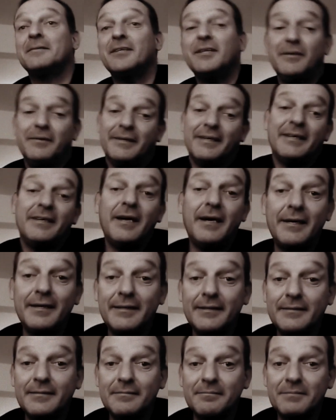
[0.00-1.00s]
So then
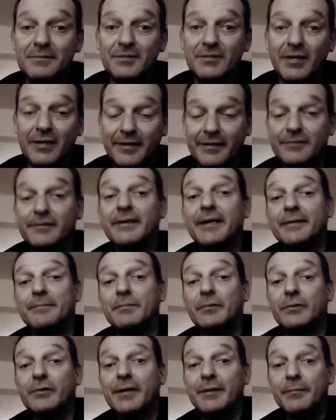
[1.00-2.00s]
I started to get
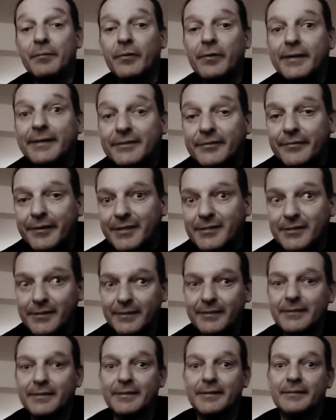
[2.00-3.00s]
more and more
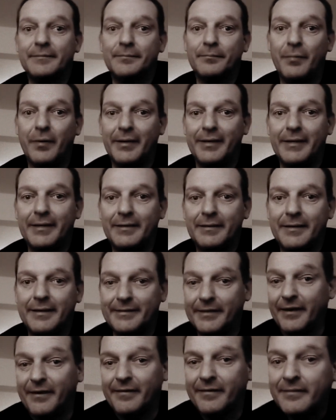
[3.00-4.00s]
interested in playing
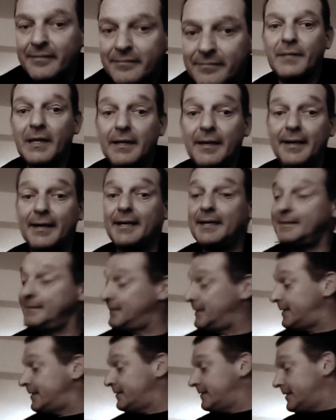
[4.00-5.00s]
guitar. And
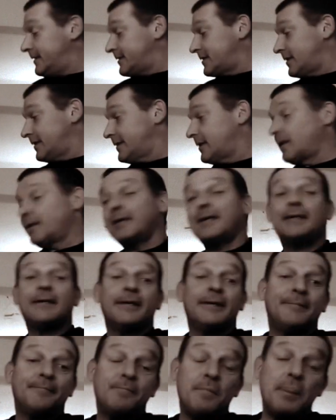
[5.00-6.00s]
then this little
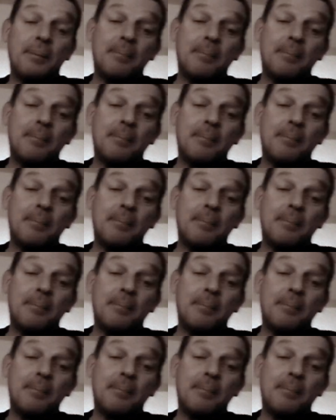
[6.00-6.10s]
lady